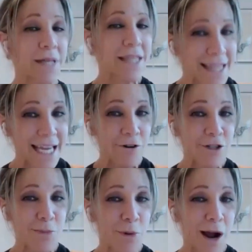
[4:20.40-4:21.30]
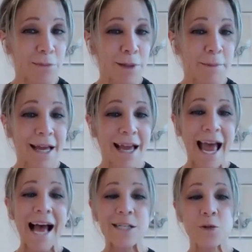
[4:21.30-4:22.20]
But here's the problem.
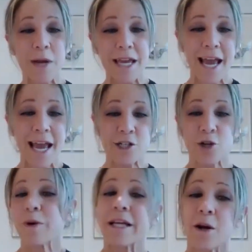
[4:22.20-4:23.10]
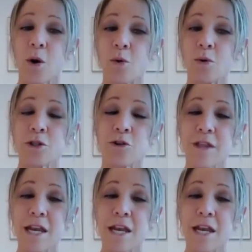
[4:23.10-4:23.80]
As we age or we get older,